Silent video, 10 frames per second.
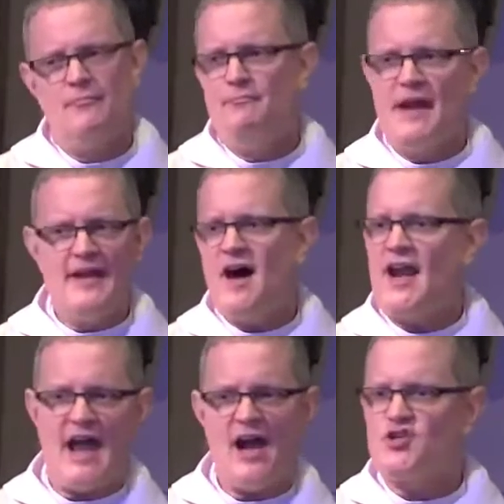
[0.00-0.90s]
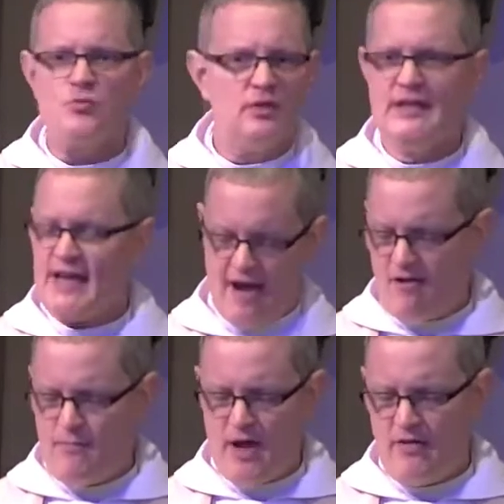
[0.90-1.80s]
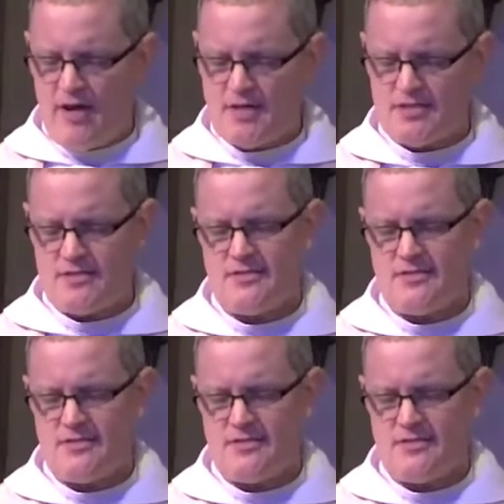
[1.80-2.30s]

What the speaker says: may not actually care about us,